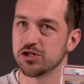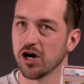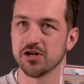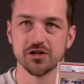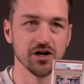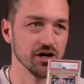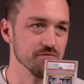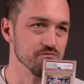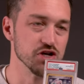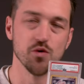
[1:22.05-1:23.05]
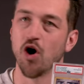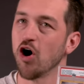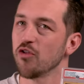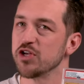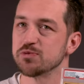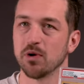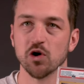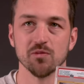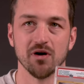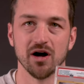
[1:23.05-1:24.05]
Charizard, Mew, all these
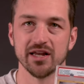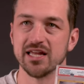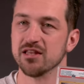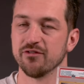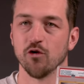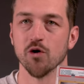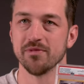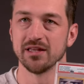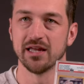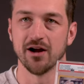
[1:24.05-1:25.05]
Pokemon in the form that they